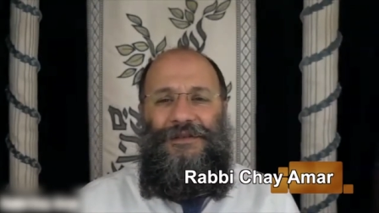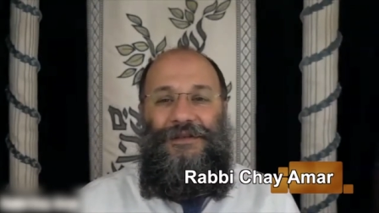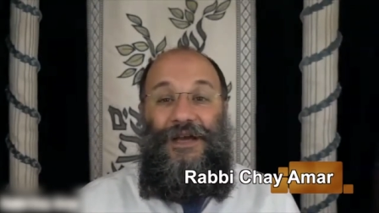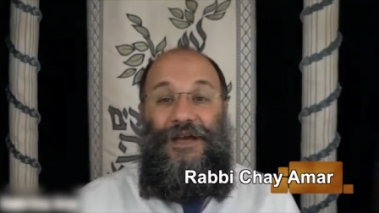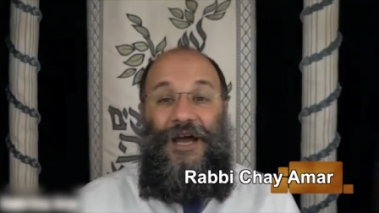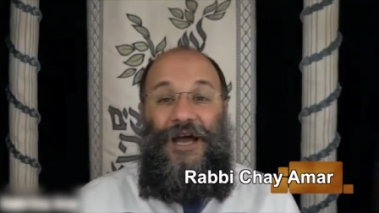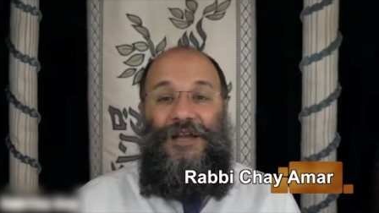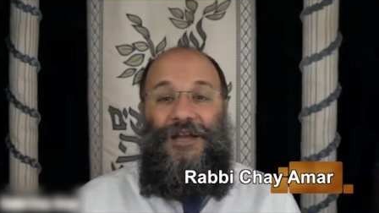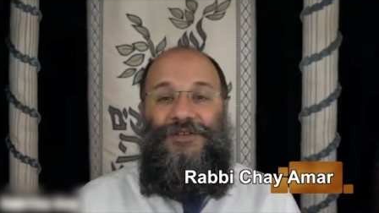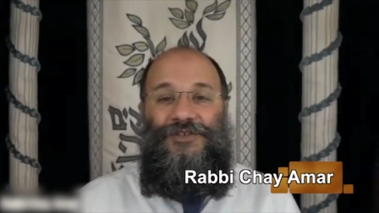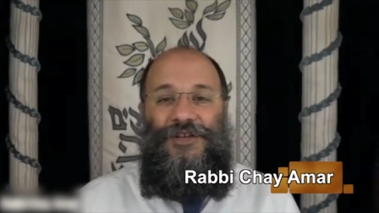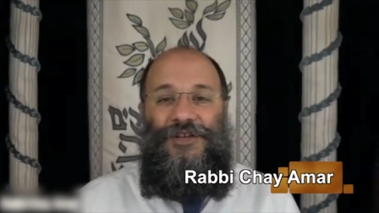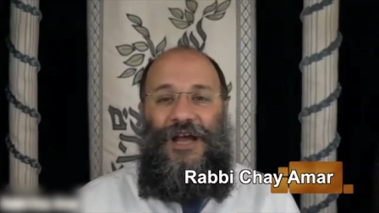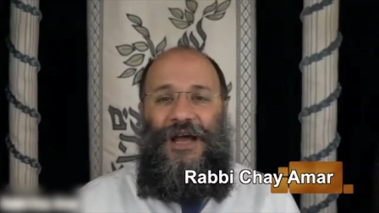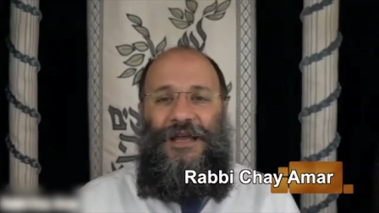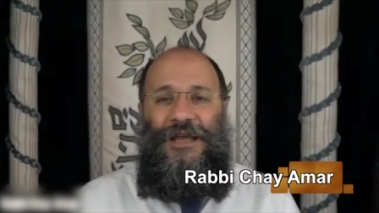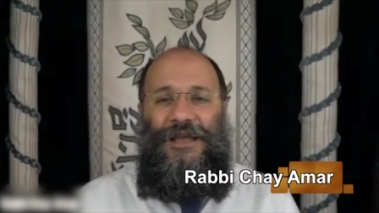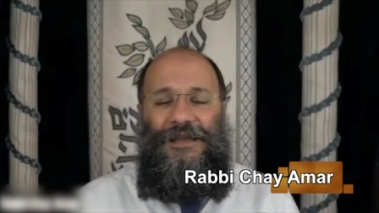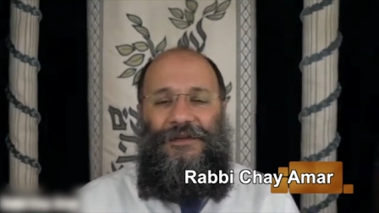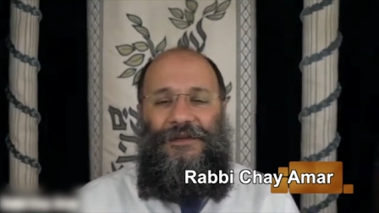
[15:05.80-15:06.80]
a
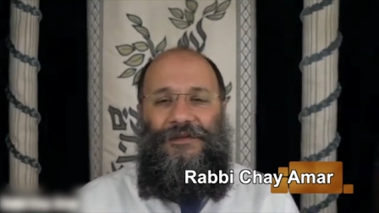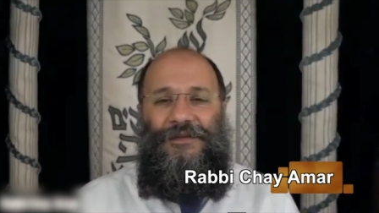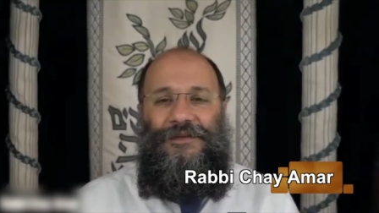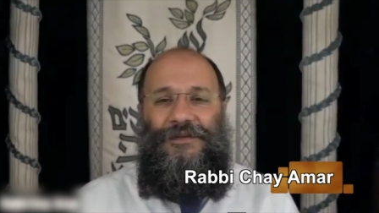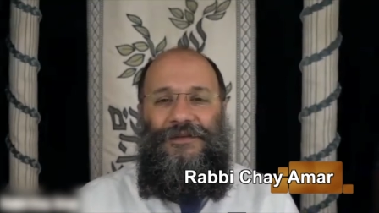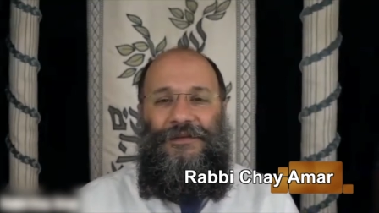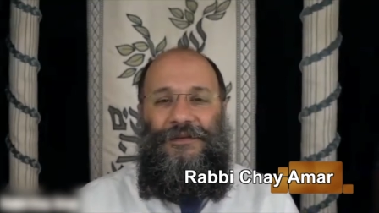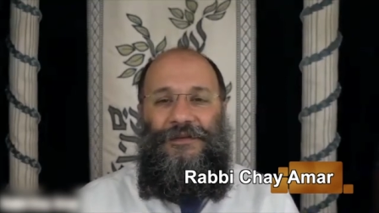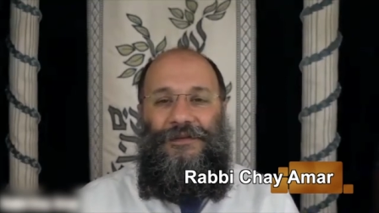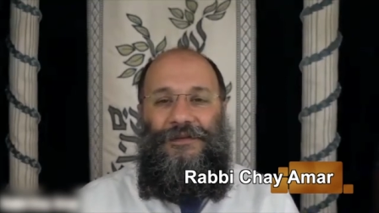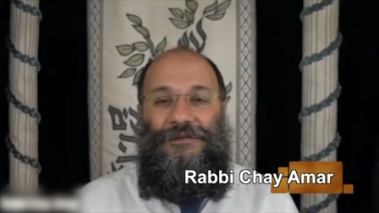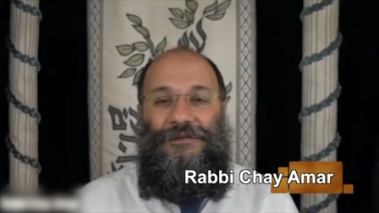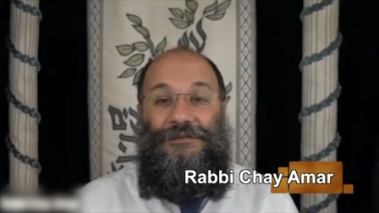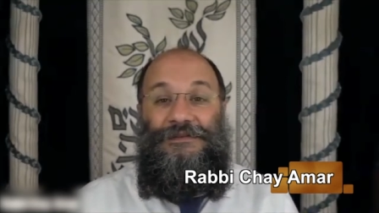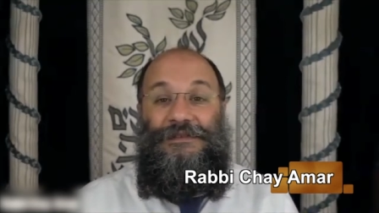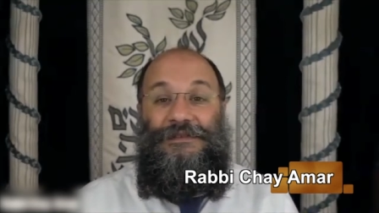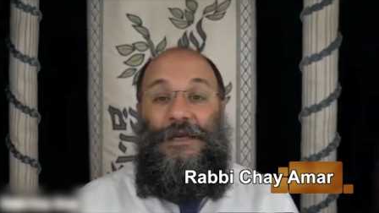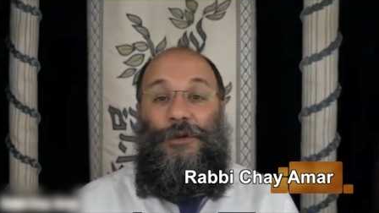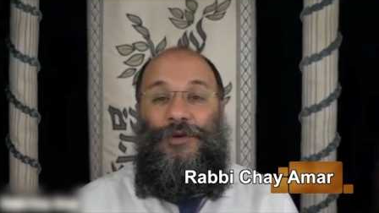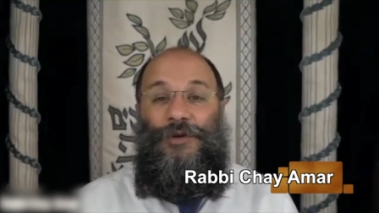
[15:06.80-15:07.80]
giant
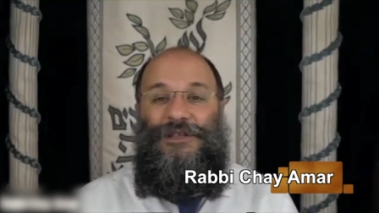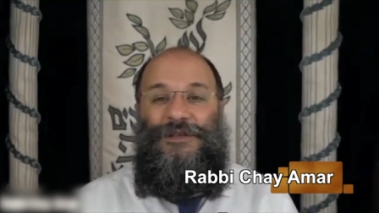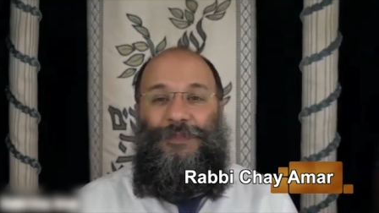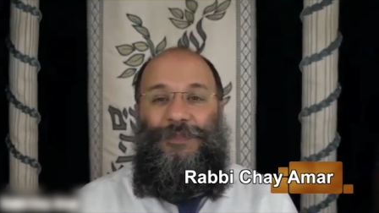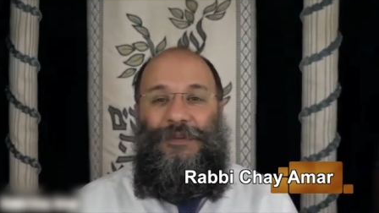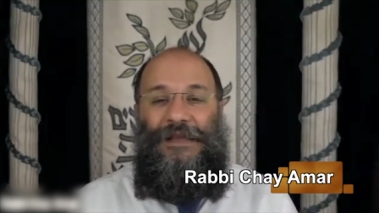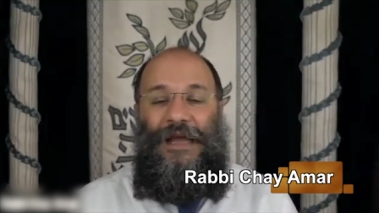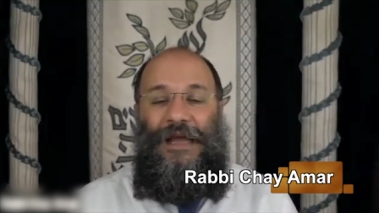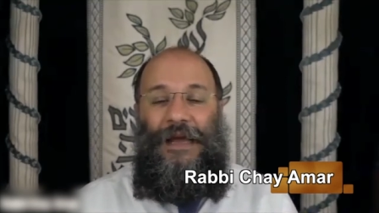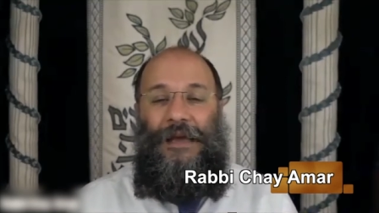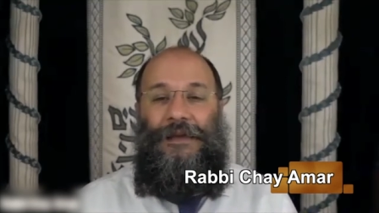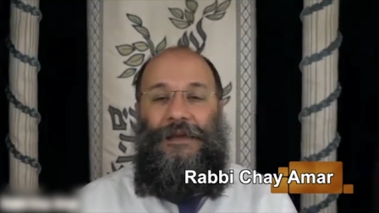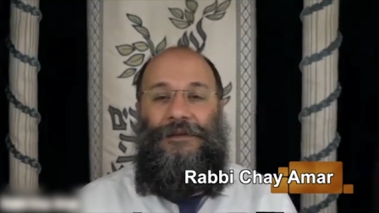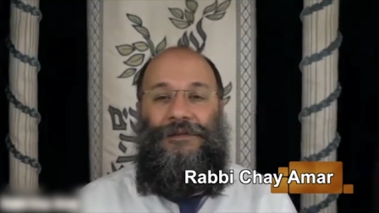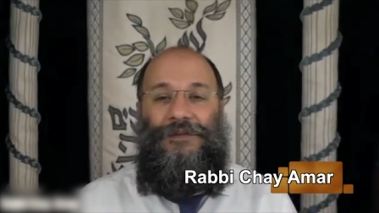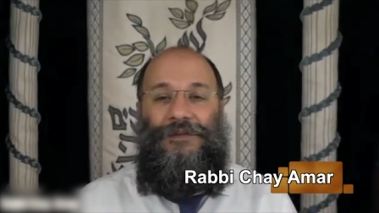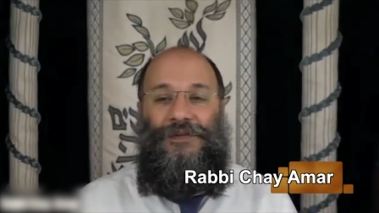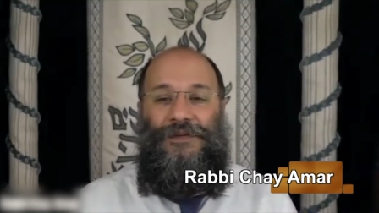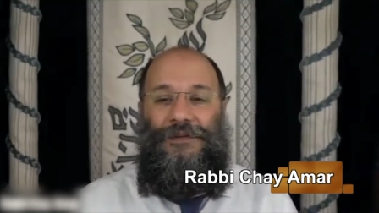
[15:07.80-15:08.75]
that was blind.